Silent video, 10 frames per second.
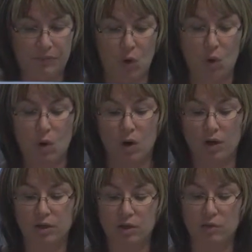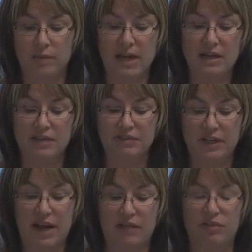or you may
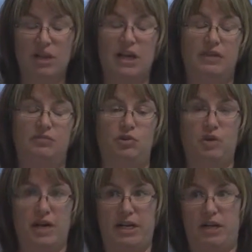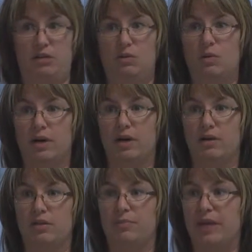even have a line of credit where
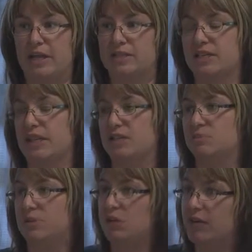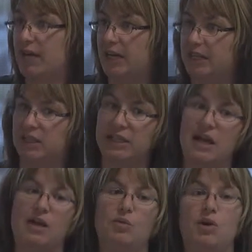the bank says, periodically,
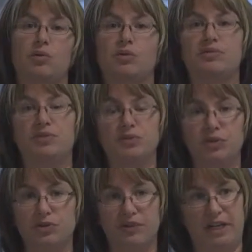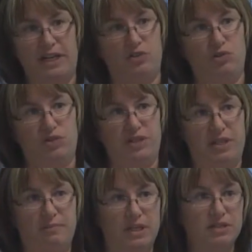I want to review your financial
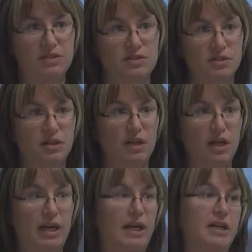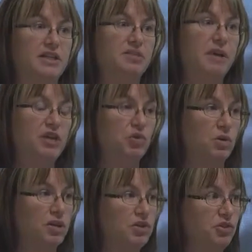statements, and I need to make
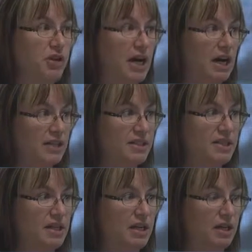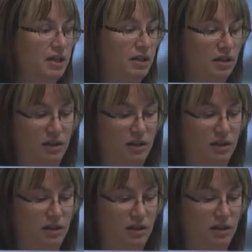sure that you're not in